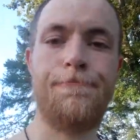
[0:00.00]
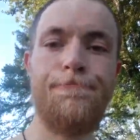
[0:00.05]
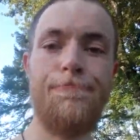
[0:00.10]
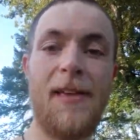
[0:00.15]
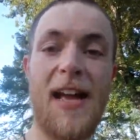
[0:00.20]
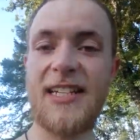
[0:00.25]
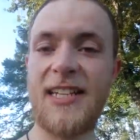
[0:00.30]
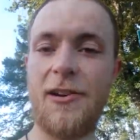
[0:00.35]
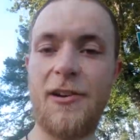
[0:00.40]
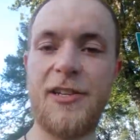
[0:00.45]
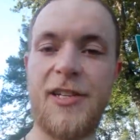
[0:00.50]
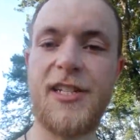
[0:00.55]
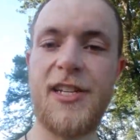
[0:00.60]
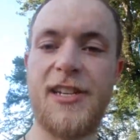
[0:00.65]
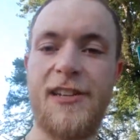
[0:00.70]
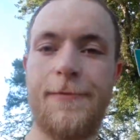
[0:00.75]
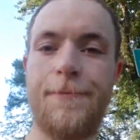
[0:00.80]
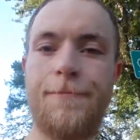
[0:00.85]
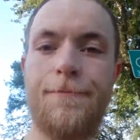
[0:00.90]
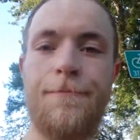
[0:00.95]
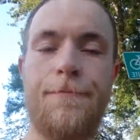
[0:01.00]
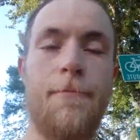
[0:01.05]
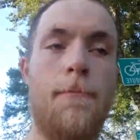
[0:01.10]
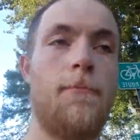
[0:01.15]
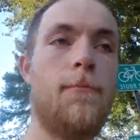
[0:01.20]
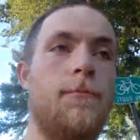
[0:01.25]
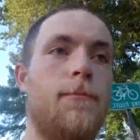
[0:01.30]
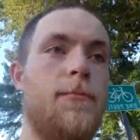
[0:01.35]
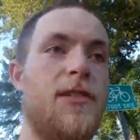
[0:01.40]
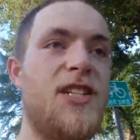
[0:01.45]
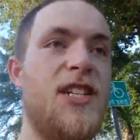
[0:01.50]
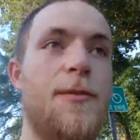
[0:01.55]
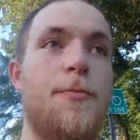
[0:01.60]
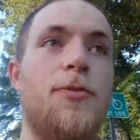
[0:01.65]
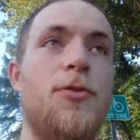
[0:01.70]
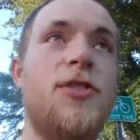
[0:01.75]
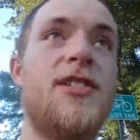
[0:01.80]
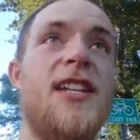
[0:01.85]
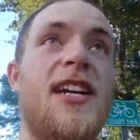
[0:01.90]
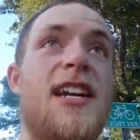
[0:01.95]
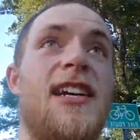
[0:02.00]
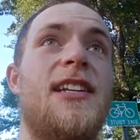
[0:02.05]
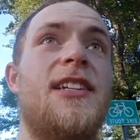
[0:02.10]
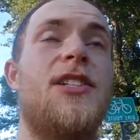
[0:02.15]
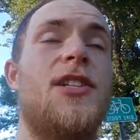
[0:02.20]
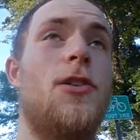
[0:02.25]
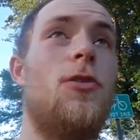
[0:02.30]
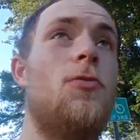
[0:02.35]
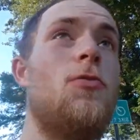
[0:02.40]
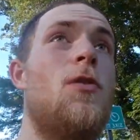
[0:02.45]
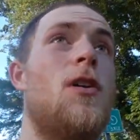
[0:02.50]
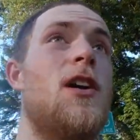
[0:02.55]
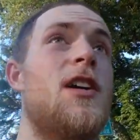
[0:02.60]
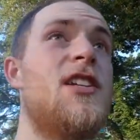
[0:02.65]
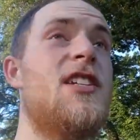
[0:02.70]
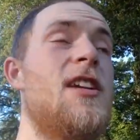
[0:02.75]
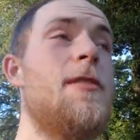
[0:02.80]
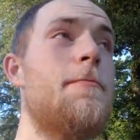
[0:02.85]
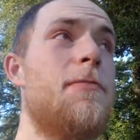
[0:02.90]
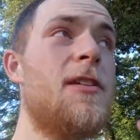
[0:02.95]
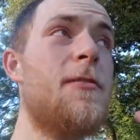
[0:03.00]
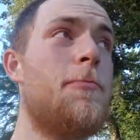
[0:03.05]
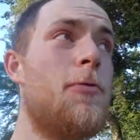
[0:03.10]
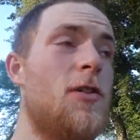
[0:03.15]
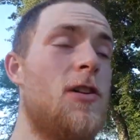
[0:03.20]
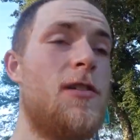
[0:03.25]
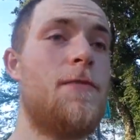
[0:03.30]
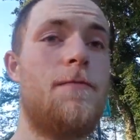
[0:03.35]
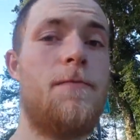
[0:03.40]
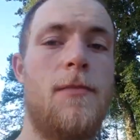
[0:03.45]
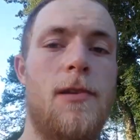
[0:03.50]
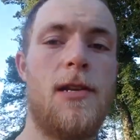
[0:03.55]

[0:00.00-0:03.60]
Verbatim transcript: that's how I see it. Simple as that. So simply put,